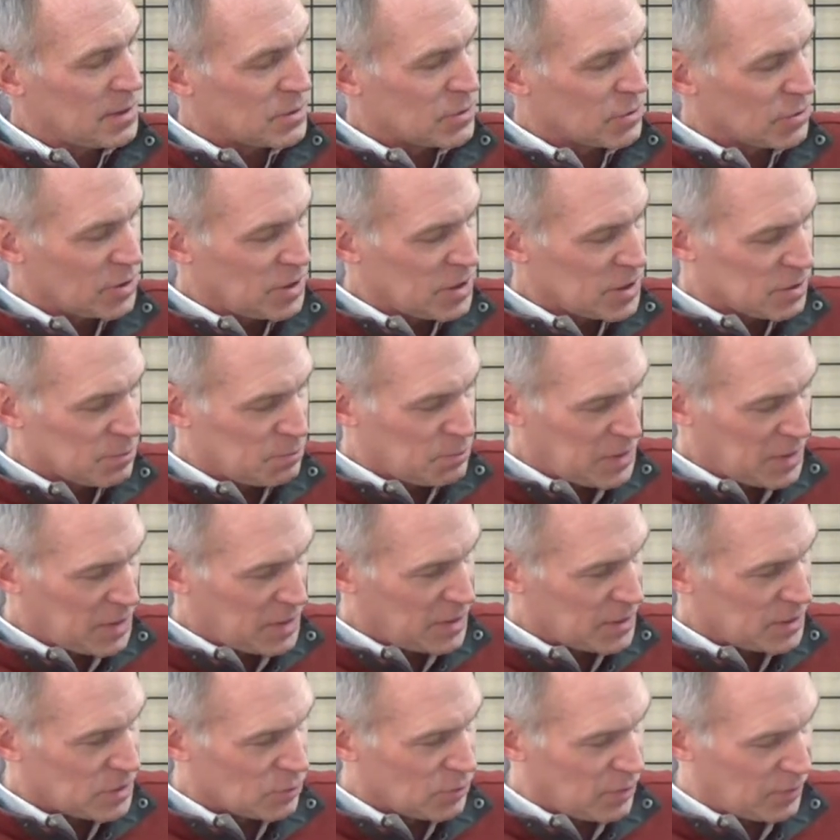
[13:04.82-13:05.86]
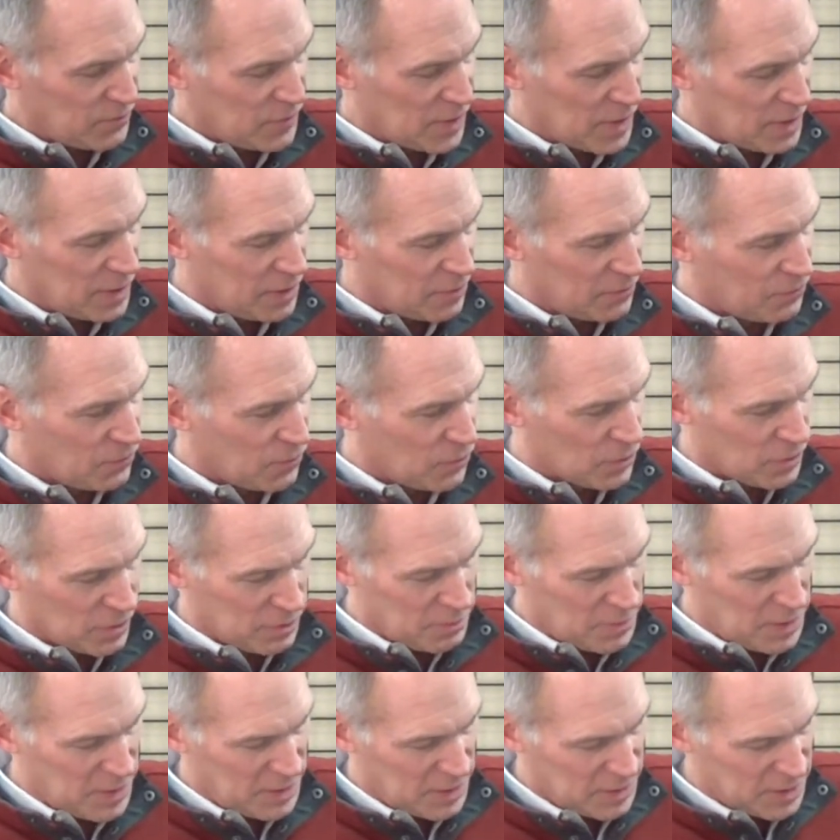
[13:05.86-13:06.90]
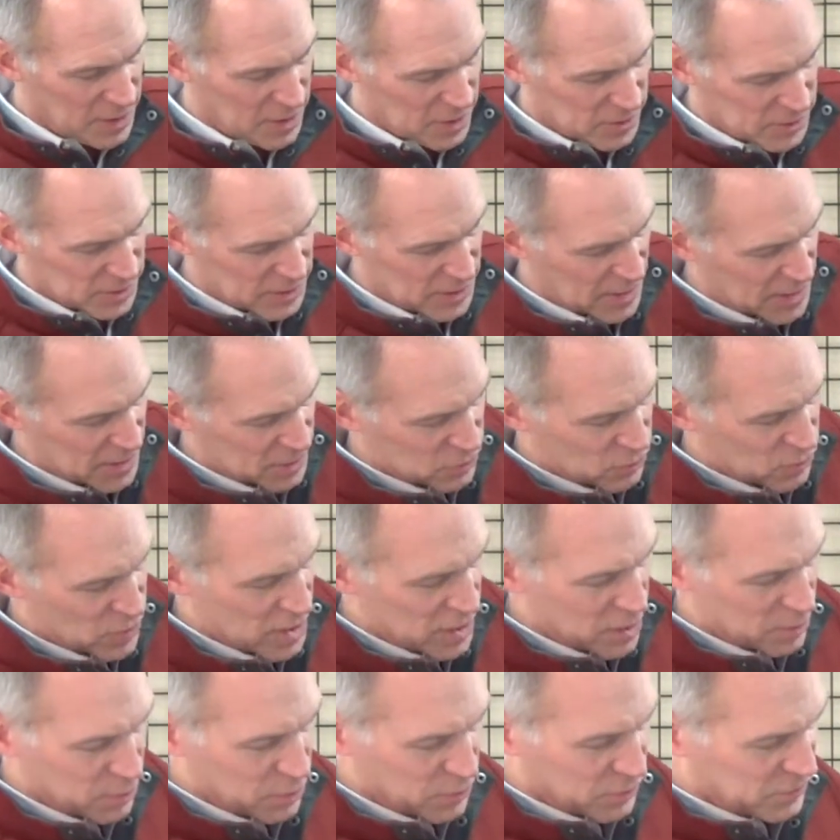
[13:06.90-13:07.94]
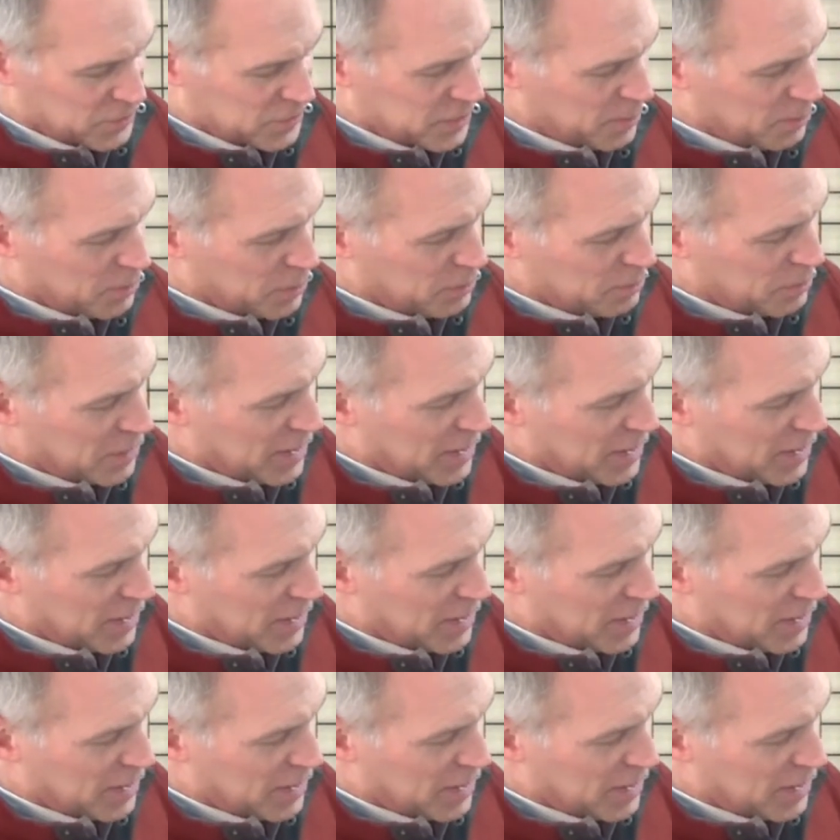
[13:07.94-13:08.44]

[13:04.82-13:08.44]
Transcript: so this piece, we've done it for many years. It has waterproof zippered